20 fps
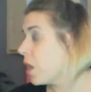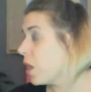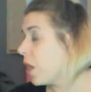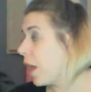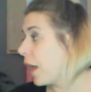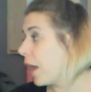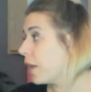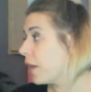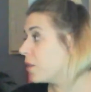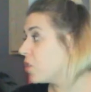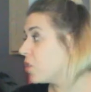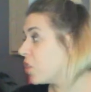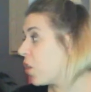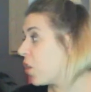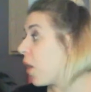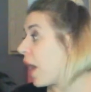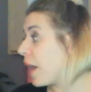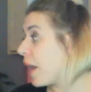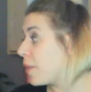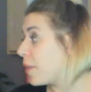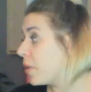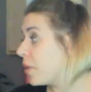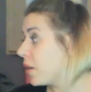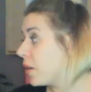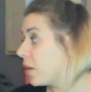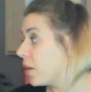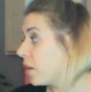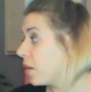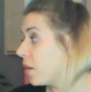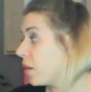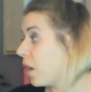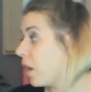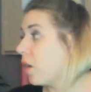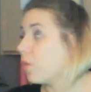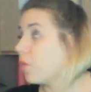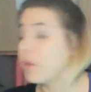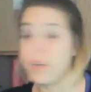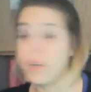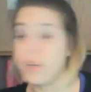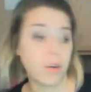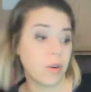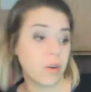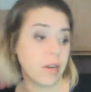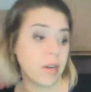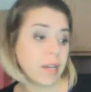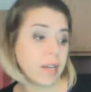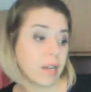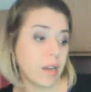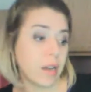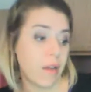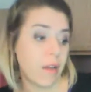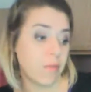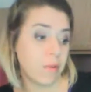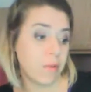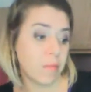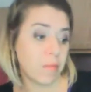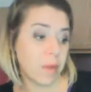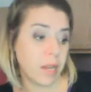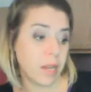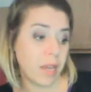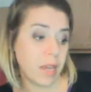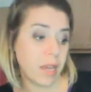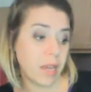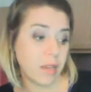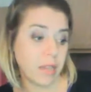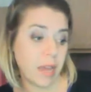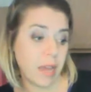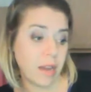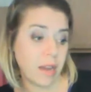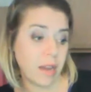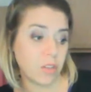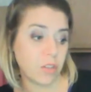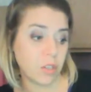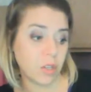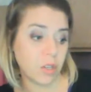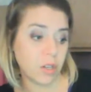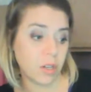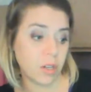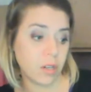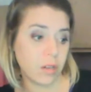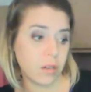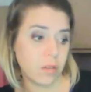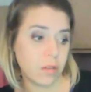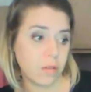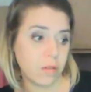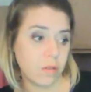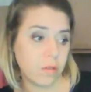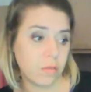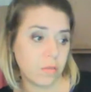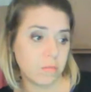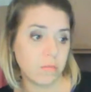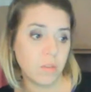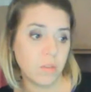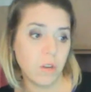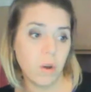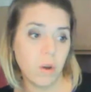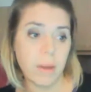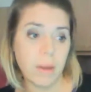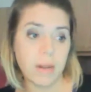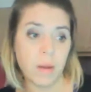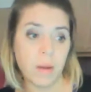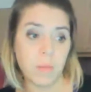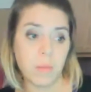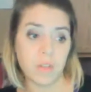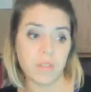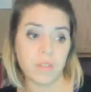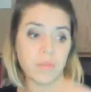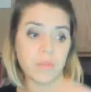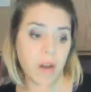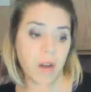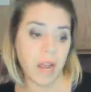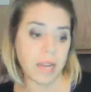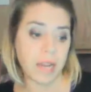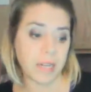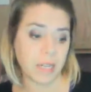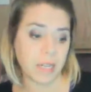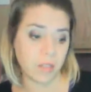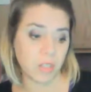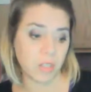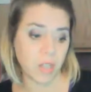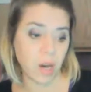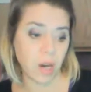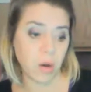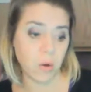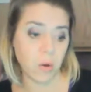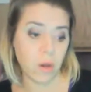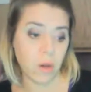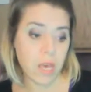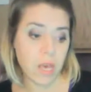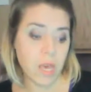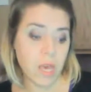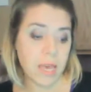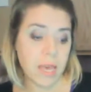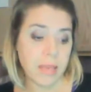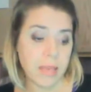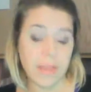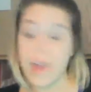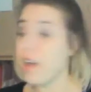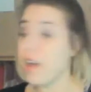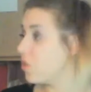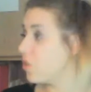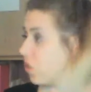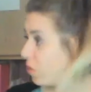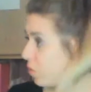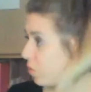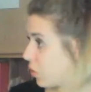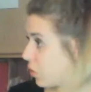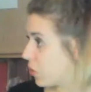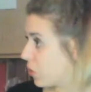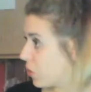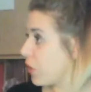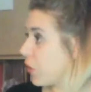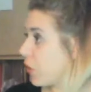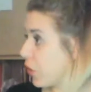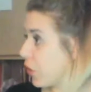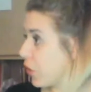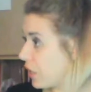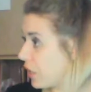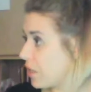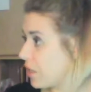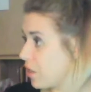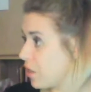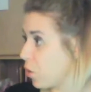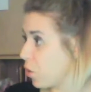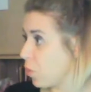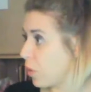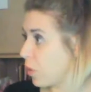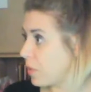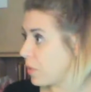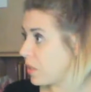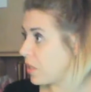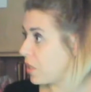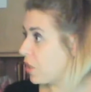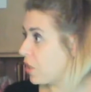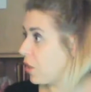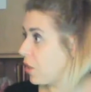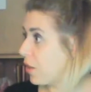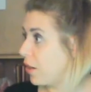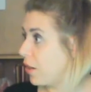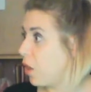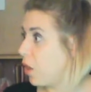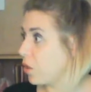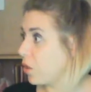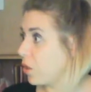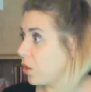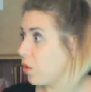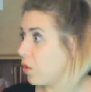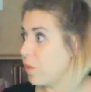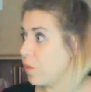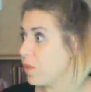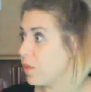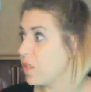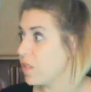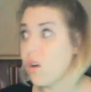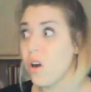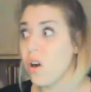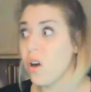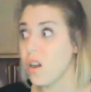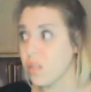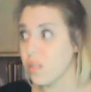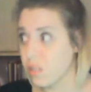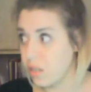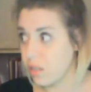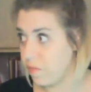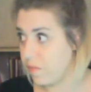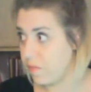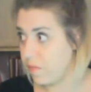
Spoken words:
And so I put a reoccurring in every Monday to enter, my numbers for Heidi. So yeah, you can put reoccurrings in your appointments in here and color code them. It's awesome.